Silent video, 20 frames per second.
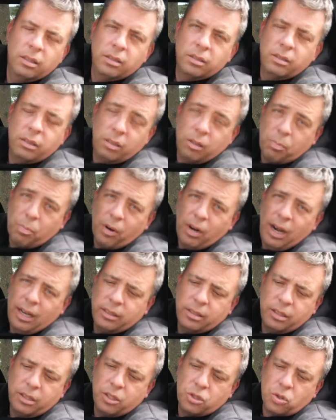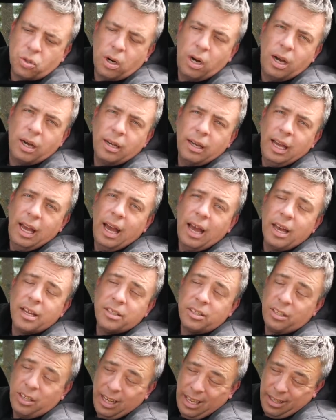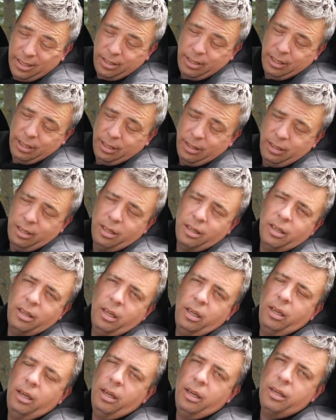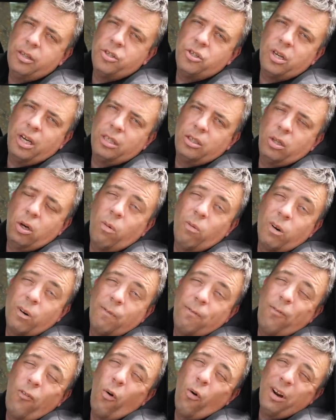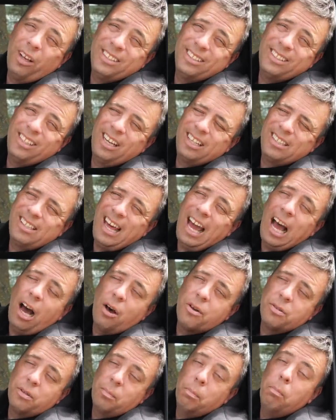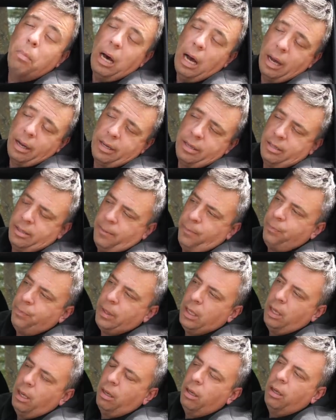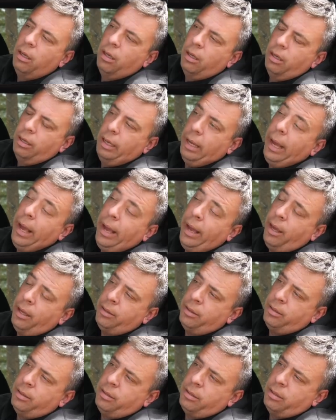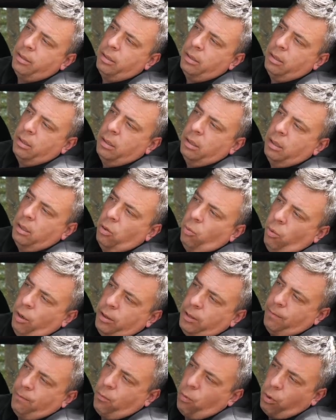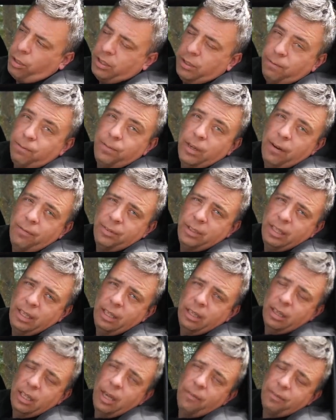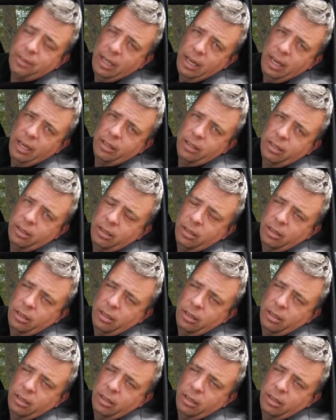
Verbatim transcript: So the price on this truck as tested is just over 46,000 bucks. And with the 1450 lift kit,